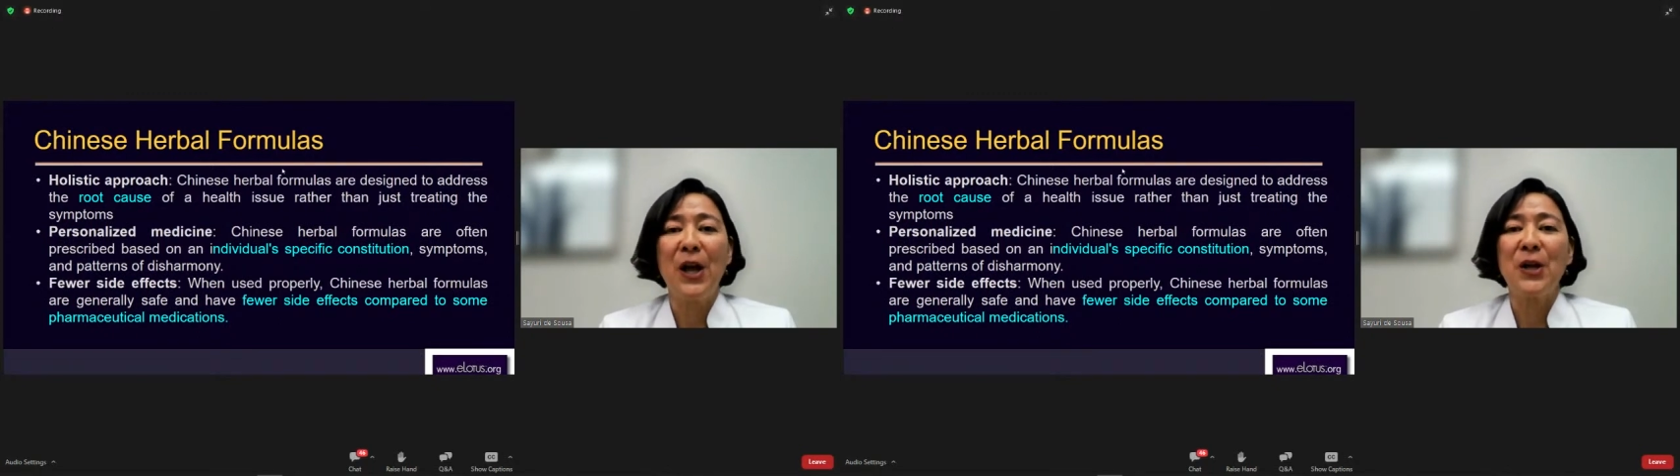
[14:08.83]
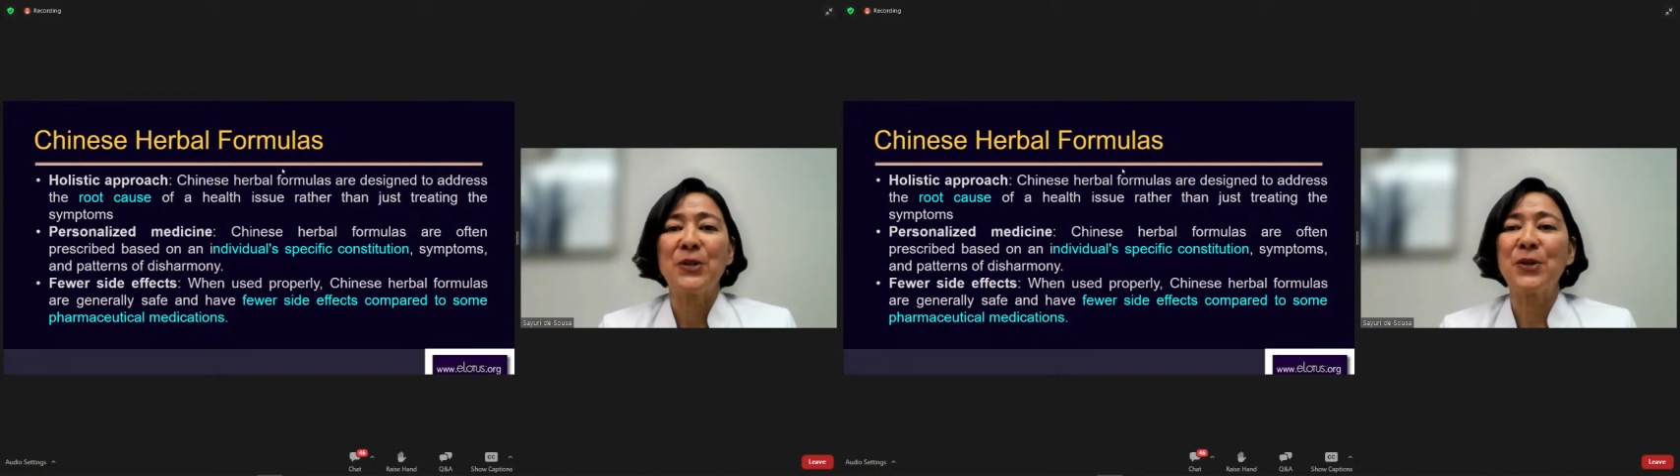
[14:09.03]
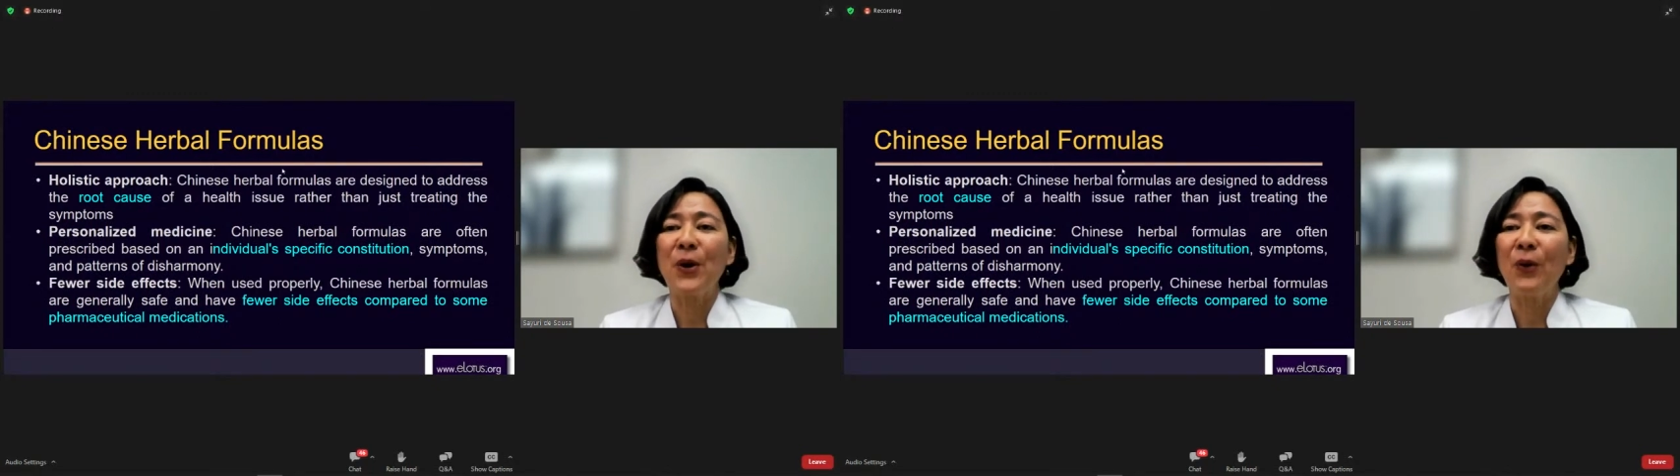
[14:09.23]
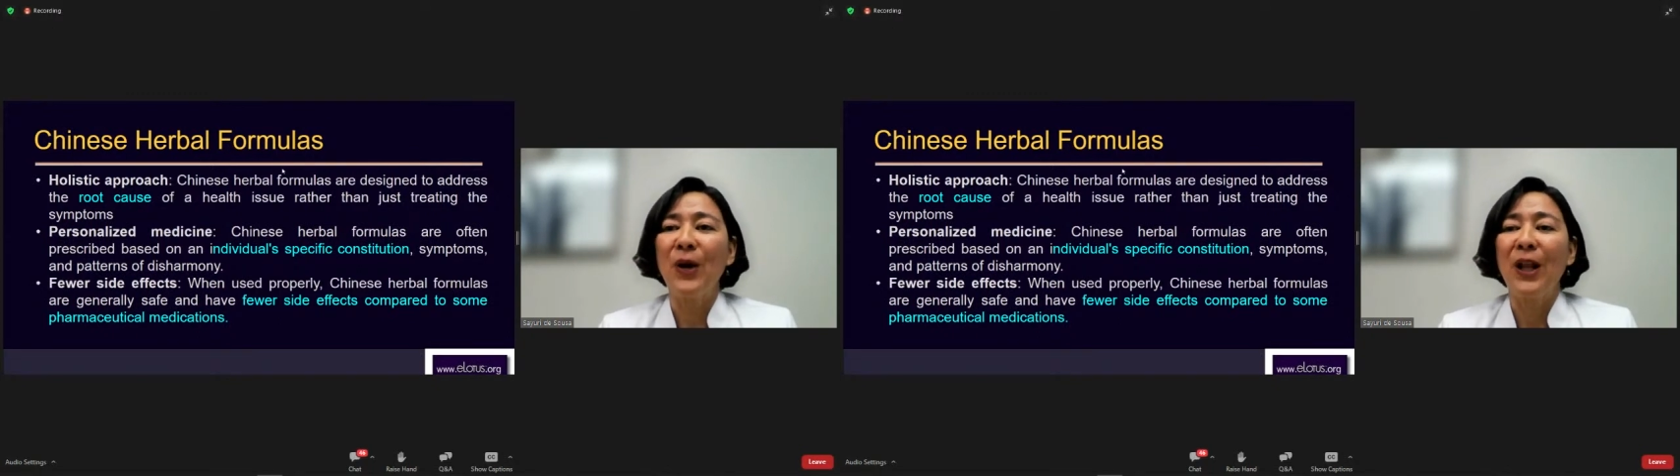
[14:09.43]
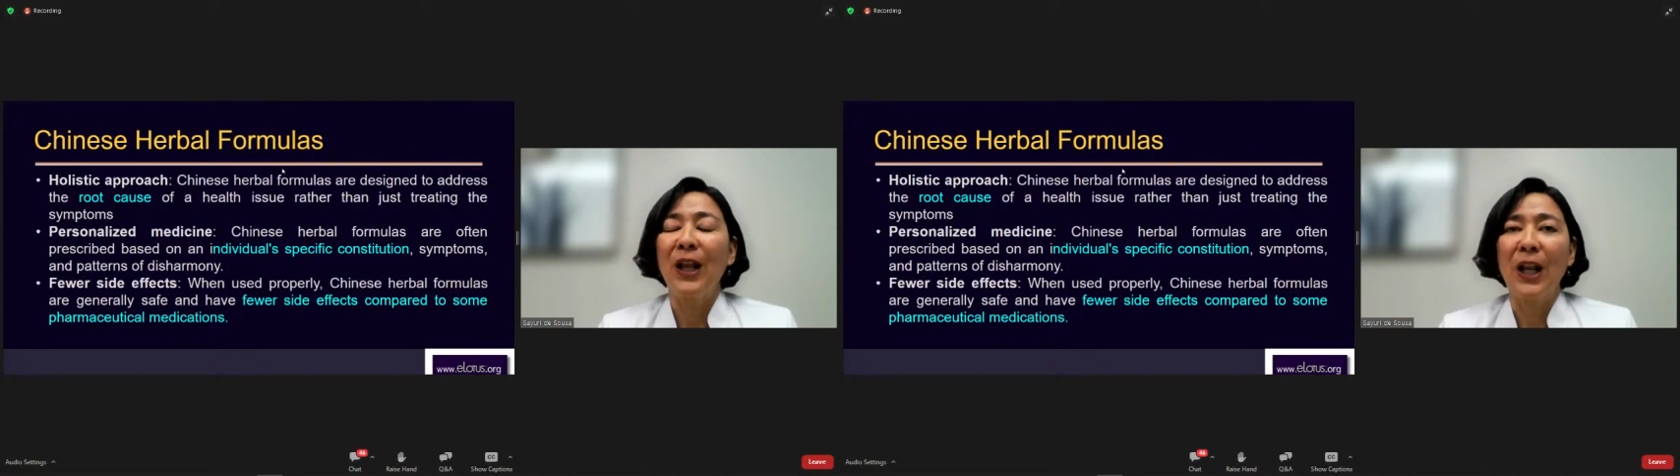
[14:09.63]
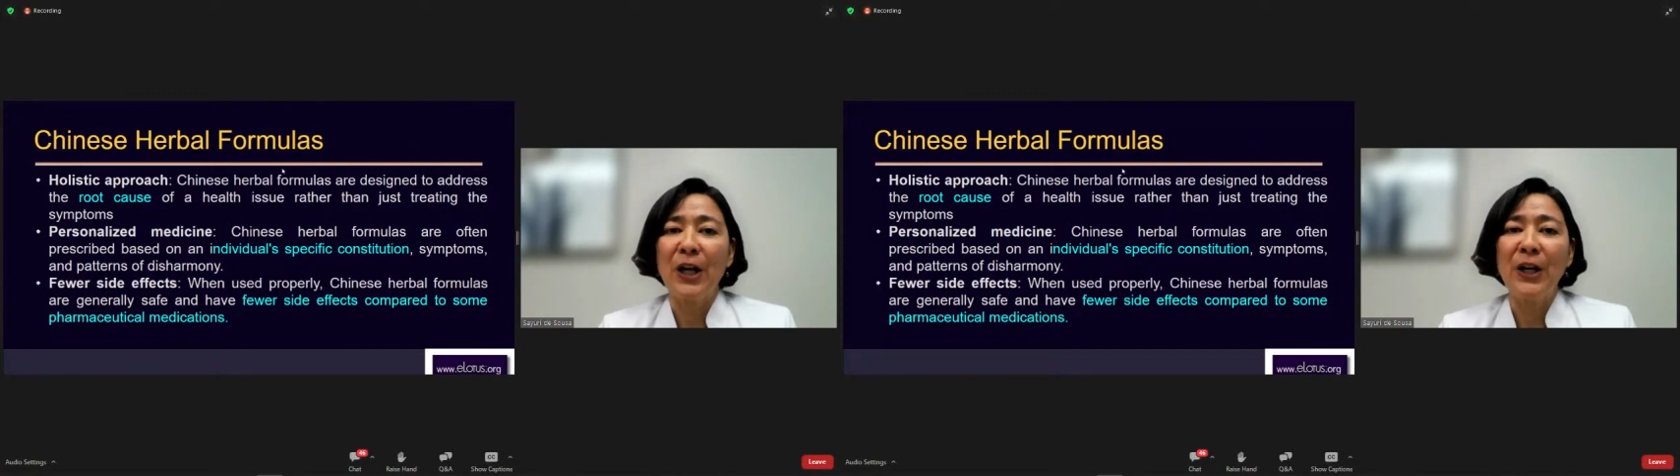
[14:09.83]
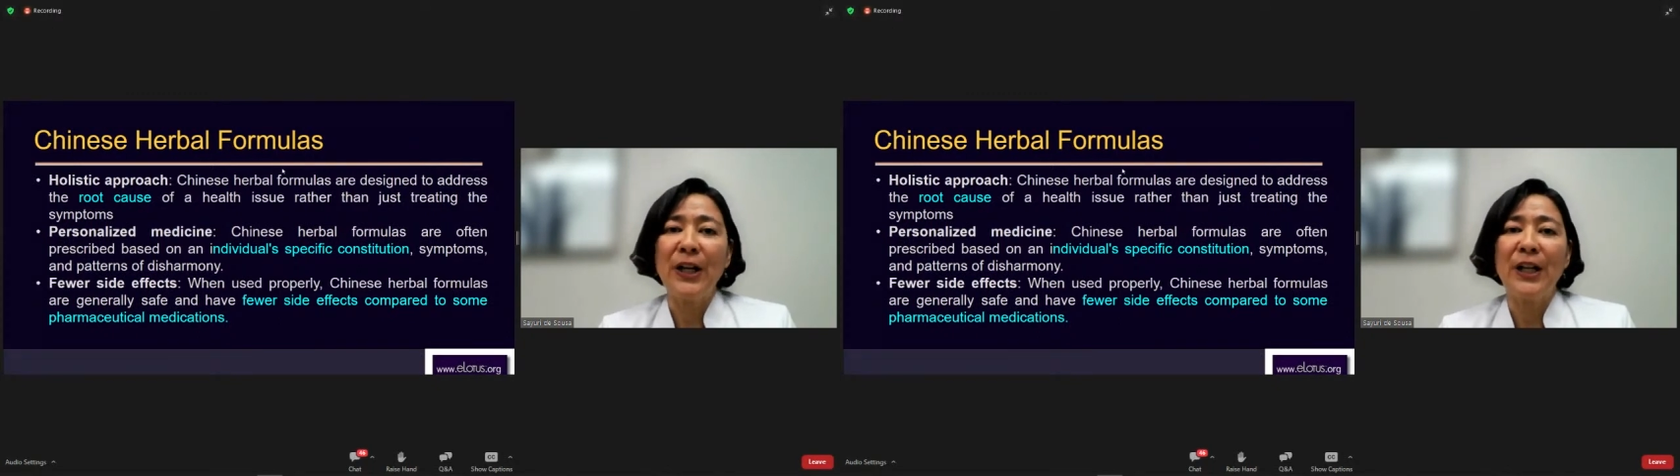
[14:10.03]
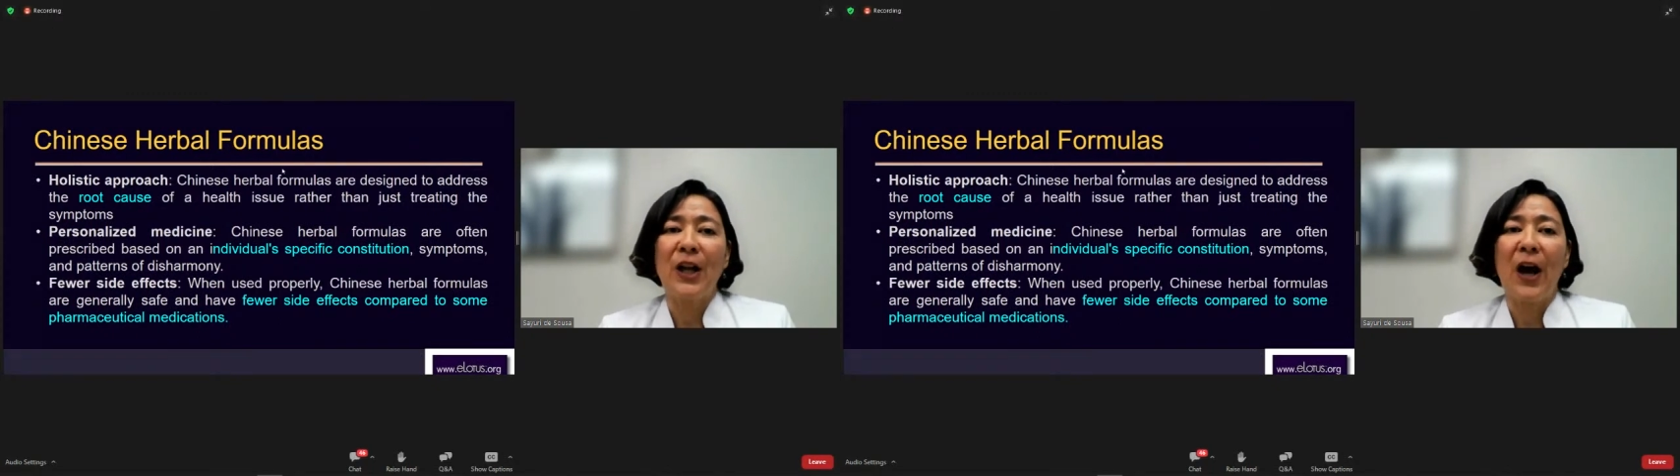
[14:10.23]
So
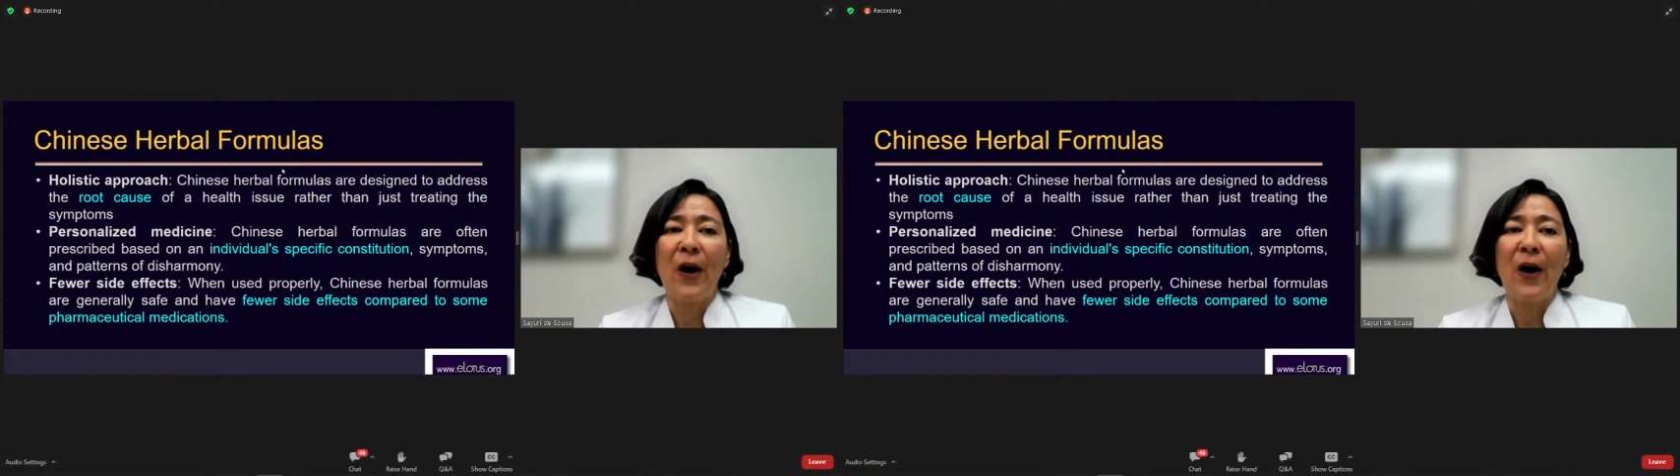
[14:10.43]
learning